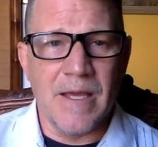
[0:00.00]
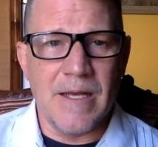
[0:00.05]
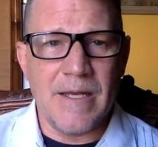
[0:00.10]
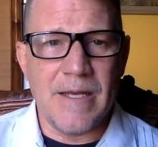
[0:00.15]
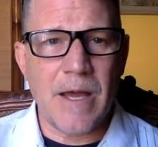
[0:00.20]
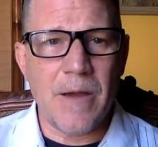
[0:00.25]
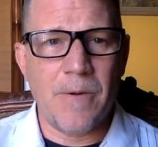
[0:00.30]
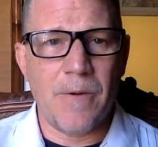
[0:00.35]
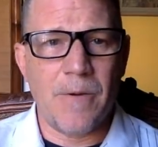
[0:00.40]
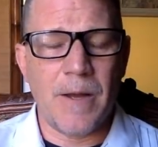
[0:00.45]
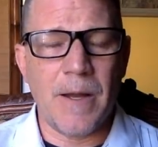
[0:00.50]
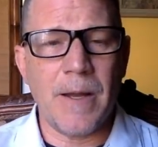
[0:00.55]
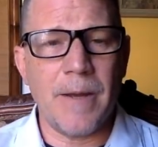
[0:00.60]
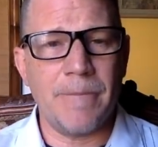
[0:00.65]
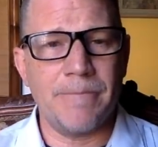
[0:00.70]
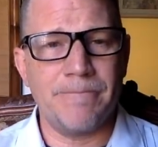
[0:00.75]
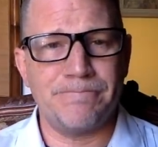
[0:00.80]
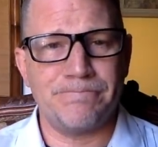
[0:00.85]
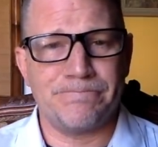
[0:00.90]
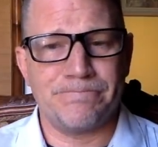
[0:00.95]

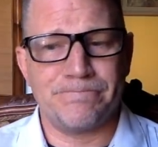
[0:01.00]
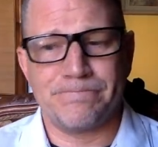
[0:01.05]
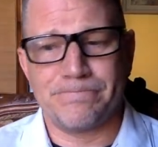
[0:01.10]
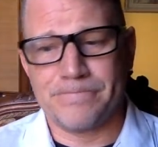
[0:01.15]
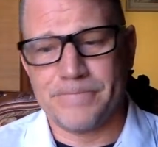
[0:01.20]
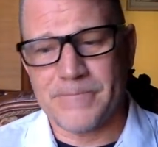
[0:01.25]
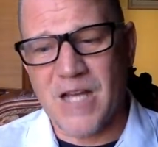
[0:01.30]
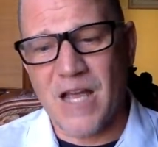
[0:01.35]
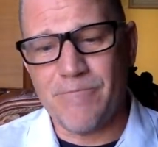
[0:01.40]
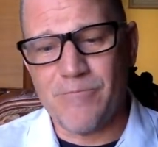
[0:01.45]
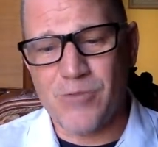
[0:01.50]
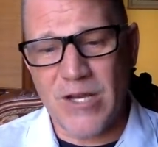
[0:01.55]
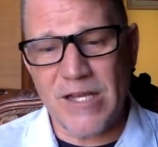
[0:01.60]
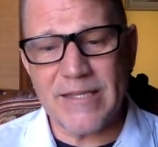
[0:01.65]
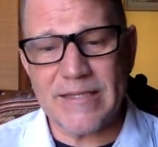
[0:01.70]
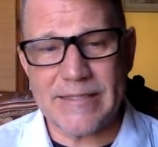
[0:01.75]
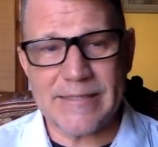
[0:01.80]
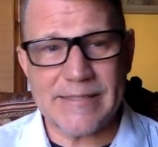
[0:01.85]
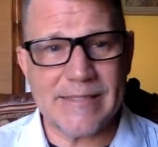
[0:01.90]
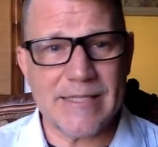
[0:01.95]
Now, I
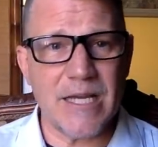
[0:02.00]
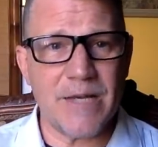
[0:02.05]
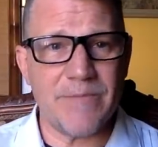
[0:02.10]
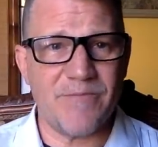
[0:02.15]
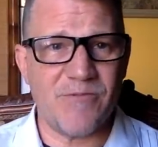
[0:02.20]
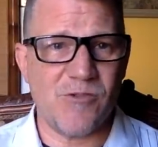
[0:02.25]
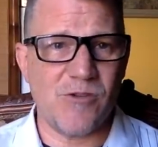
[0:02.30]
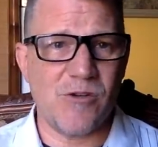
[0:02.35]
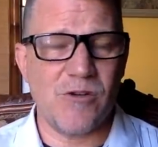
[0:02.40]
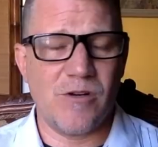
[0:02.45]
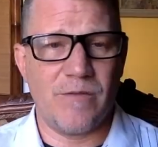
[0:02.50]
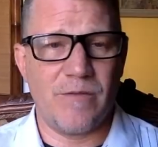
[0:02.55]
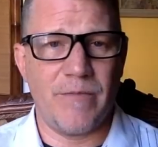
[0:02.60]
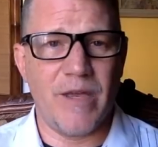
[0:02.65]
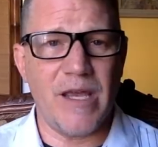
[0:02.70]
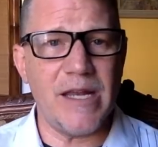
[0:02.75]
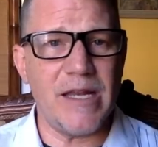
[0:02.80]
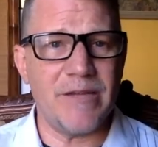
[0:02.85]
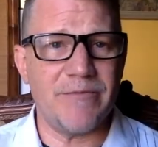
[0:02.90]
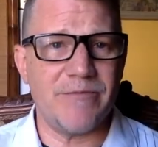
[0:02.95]
bring this up for
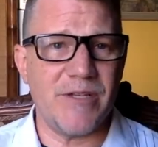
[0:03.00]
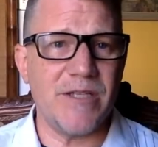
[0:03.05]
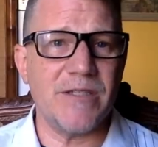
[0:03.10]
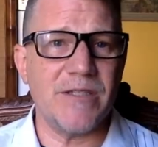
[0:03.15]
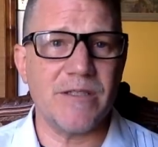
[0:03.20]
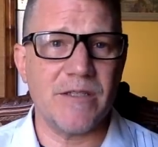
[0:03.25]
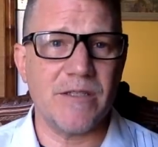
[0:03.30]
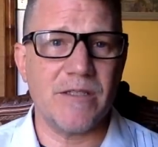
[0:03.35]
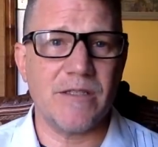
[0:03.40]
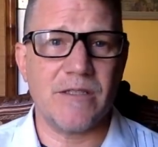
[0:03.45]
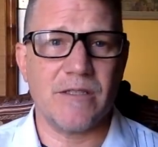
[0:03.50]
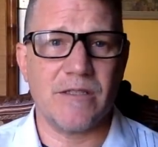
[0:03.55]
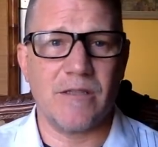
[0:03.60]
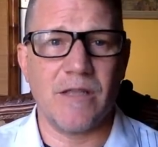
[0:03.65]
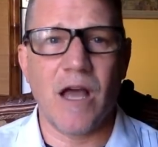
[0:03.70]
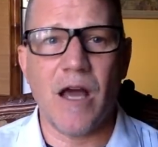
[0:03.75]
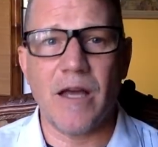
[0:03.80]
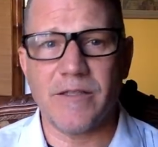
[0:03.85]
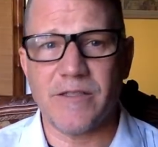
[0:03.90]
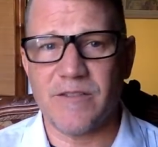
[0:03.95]
many reasons.
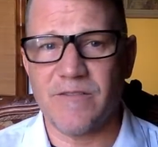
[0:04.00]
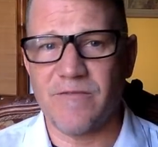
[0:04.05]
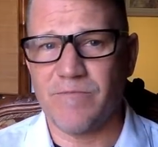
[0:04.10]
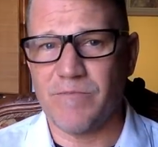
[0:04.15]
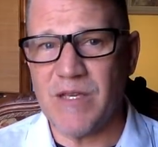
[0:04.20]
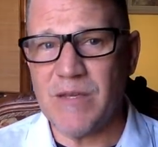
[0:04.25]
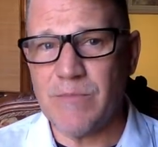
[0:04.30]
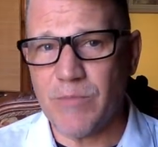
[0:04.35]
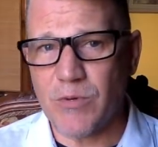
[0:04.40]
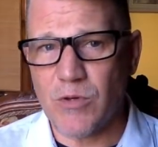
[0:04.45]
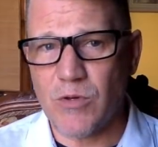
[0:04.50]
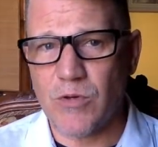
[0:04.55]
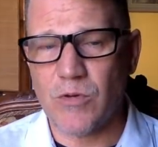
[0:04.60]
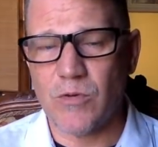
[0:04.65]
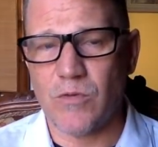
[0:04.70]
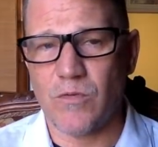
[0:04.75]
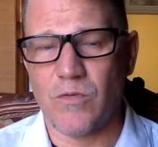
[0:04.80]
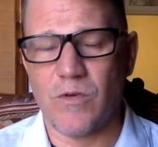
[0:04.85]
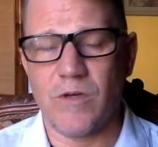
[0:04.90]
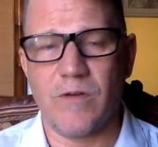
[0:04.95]
Lots of
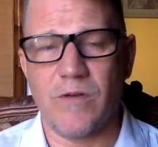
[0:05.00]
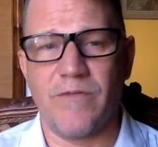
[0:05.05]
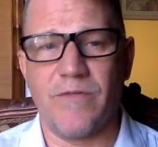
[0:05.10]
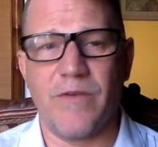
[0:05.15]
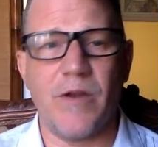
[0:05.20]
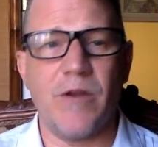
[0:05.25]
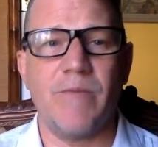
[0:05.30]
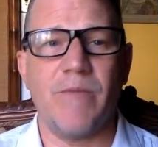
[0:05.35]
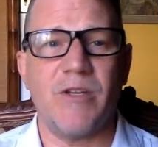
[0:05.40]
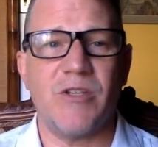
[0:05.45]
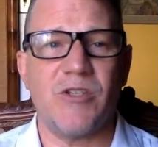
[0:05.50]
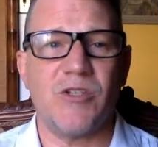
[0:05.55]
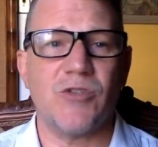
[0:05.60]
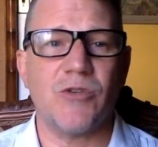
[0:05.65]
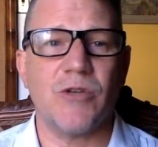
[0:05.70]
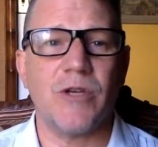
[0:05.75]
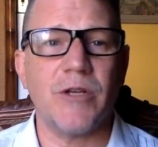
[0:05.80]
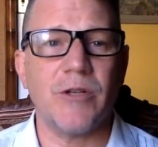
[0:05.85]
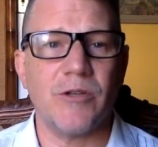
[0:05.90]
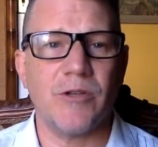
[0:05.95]
people were very much
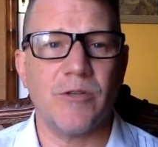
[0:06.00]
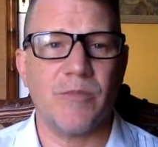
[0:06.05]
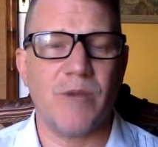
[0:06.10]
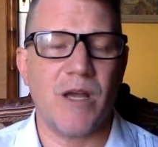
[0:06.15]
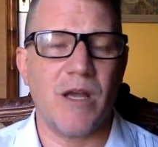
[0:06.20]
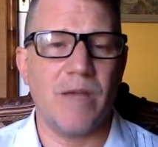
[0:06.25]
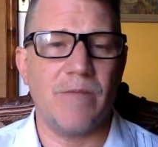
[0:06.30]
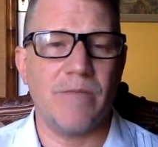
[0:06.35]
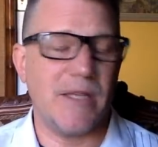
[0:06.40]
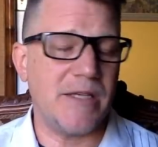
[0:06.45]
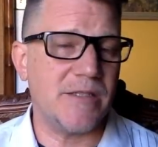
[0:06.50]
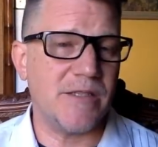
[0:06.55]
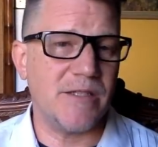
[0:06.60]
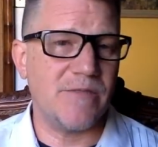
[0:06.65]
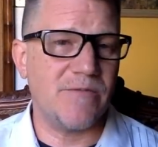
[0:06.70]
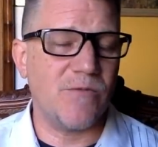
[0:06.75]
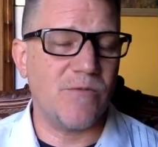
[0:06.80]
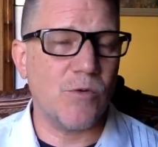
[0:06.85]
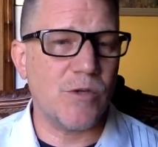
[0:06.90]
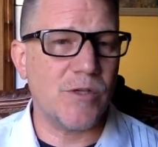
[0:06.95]
triggered by
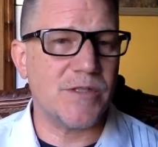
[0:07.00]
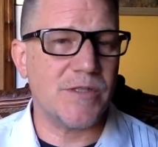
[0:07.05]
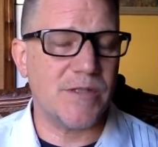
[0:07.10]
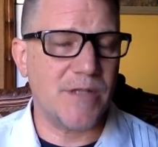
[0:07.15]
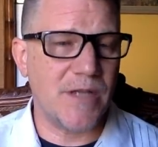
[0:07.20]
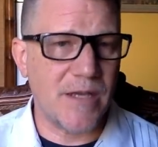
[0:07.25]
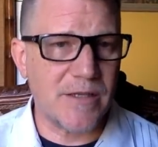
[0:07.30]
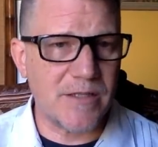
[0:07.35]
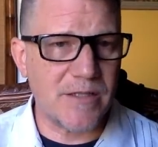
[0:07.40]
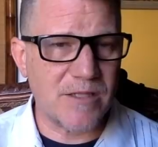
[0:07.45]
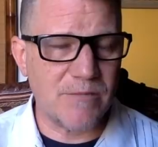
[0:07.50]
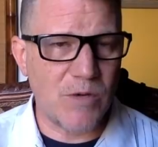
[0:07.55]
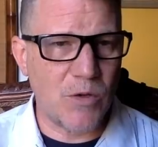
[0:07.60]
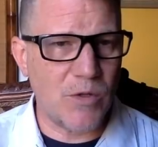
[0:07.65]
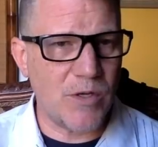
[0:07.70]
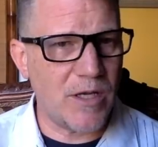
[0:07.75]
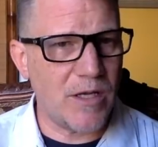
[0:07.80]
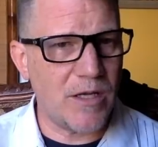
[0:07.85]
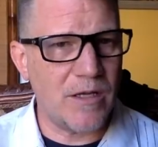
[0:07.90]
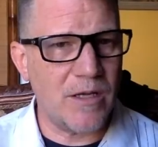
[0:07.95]
Blasey Ford's
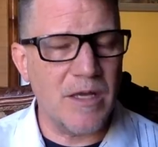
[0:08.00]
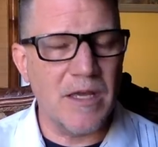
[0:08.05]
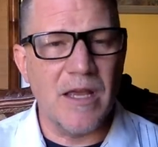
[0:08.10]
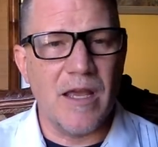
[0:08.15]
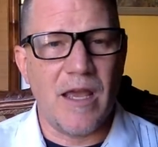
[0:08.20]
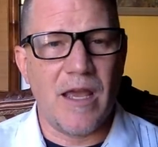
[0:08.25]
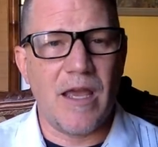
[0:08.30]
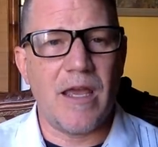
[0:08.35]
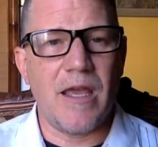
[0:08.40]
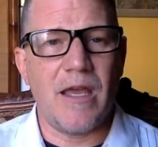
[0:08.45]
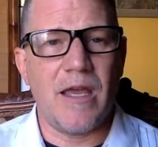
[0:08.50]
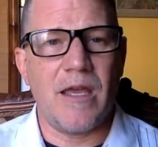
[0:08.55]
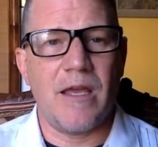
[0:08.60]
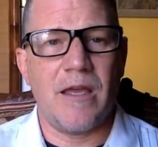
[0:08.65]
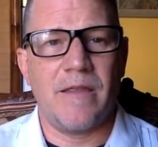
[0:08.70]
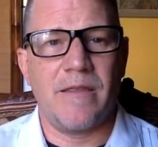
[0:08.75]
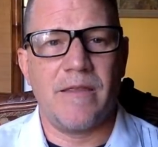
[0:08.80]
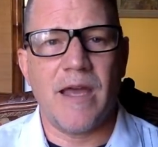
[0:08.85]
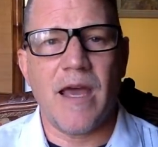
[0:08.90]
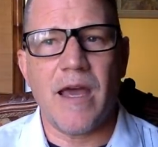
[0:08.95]
testimony
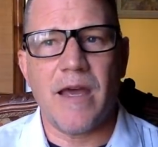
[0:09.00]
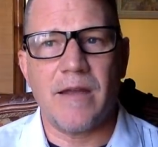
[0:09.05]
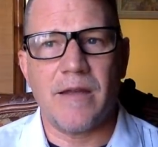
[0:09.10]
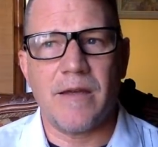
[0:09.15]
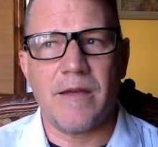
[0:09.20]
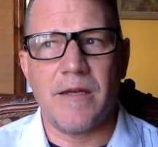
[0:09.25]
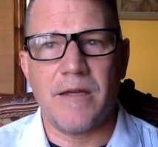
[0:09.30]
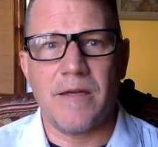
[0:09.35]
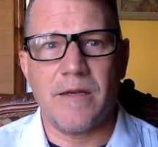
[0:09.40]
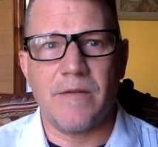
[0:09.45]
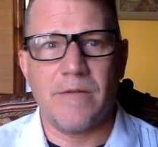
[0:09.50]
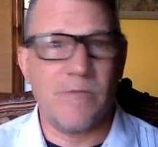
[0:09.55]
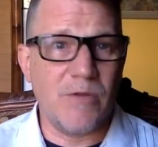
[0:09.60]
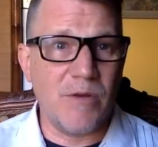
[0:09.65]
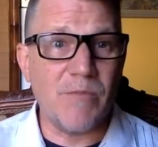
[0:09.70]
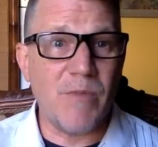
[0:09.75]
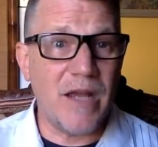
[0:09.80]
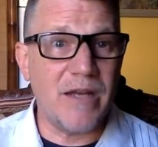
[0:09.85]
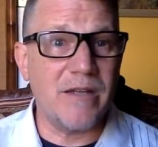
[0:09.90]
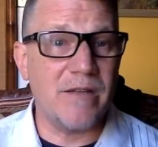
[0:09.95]
that
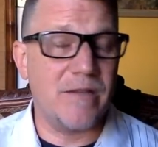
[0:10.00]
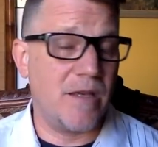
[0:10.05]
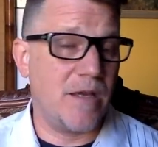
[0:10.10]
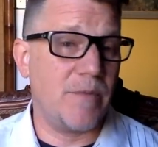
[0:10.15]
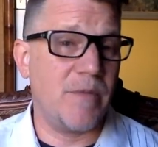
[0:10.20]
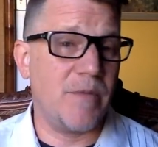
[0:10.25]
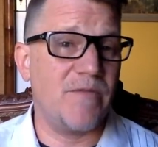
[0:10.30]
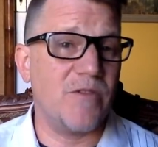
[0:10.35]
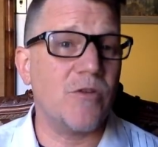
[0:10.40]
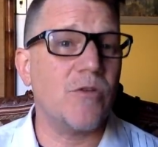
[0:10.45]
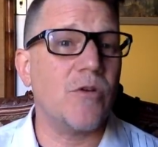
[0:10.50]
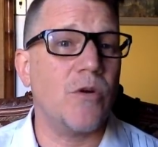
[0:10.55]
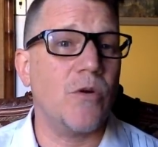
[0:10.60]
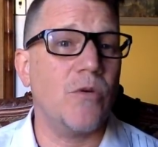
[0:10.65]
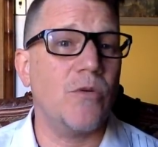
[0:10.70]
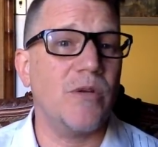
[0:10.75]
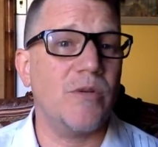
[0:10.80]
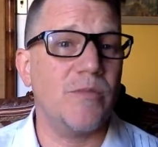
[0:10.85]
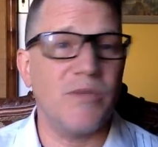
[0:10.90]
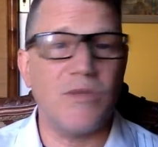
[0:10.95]
reminded them of their
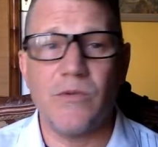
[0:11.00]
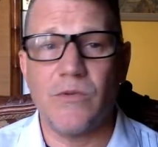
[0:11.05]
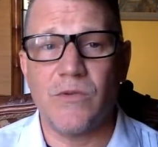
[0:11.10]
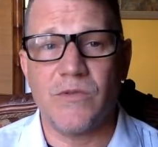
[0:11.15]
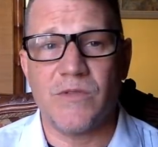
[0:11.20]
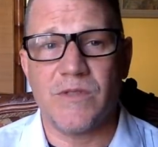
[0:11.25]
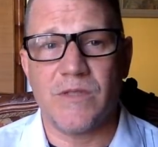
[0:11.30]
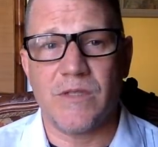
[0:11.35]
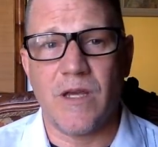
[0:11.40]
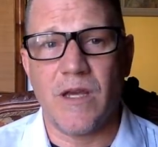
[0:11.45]
own abuse.